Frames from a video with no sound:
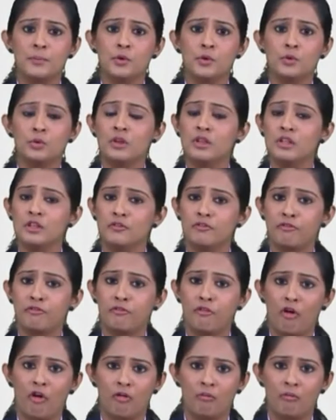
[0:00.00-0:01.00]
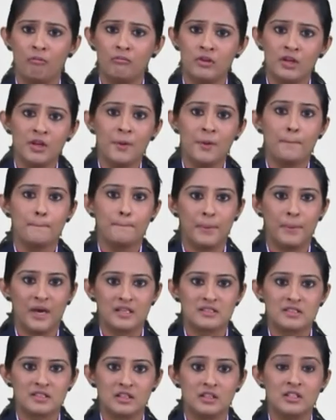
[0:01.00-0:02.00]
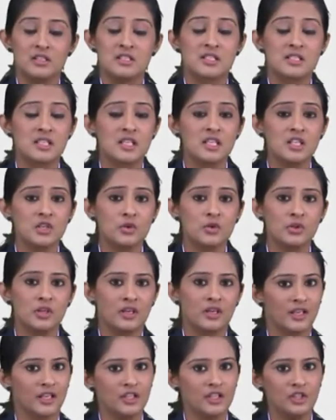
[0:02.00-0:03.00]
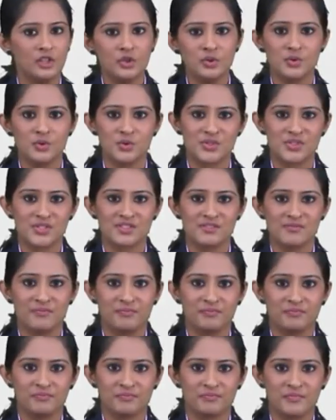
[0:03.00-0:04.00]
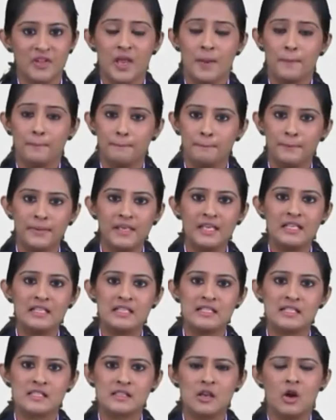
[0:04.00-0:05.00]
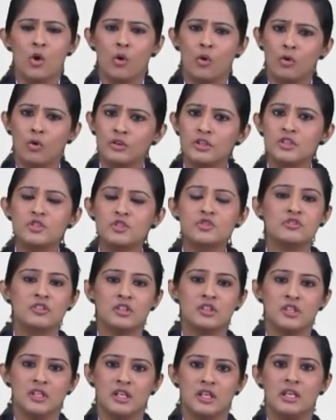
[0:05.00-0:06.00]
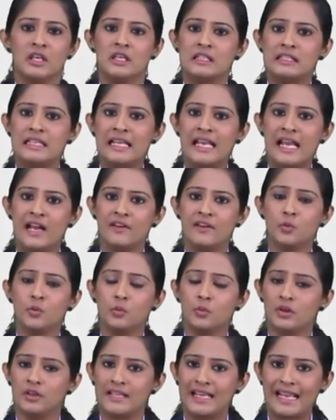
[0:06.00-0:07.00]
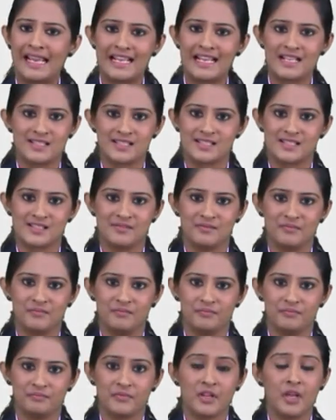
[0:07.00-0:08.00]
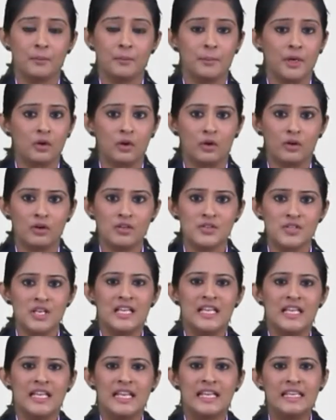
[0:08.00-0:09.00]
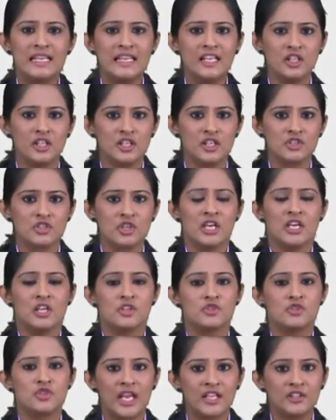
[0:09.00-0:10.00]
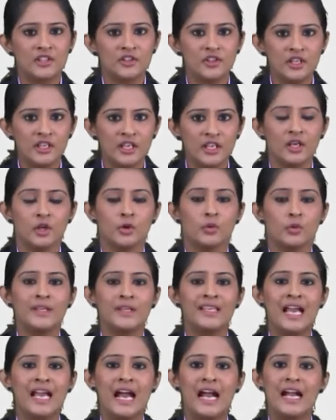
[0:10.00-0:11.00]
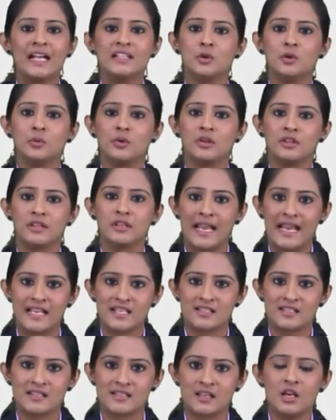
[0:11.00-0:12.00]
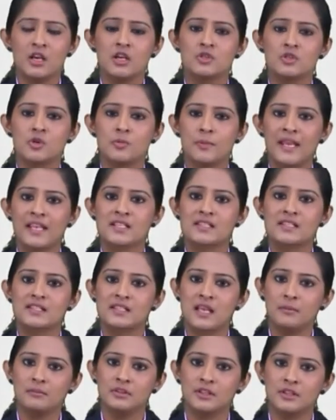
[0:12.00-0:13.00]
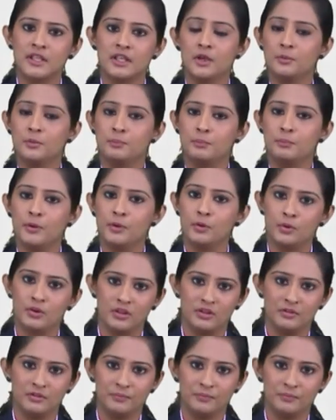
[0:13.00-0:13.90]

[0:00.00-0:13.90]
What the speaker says: plural in form but singular in use. Means originally they have the word s, because in English generally we add the word s to make something plural.